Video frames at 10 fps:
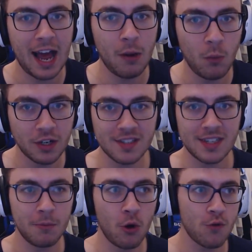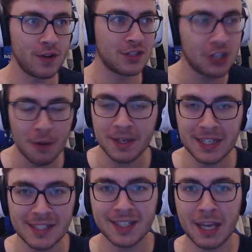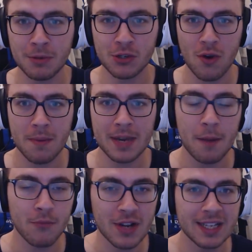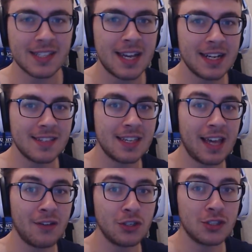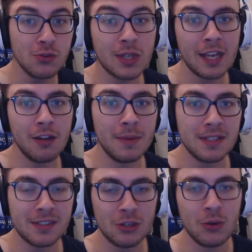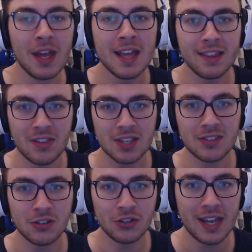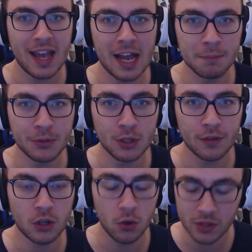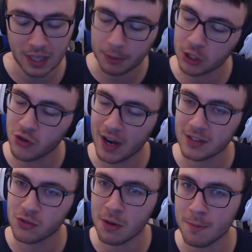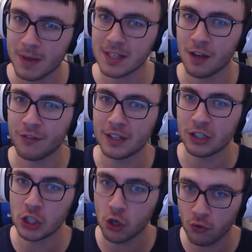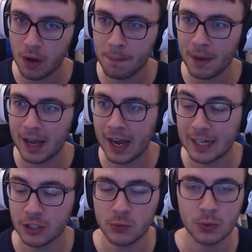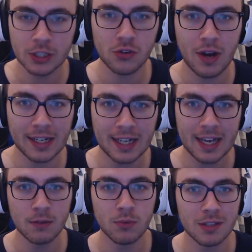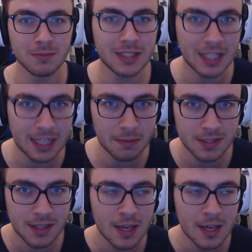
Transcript: I want to see more of it. Scumpy needs to keep streaming. I'm really excited to see how the 2K numbers do this Sunday and Monday. Of course, I'm going to try and stream it myself in Europe. I do want to try and get in with some teams.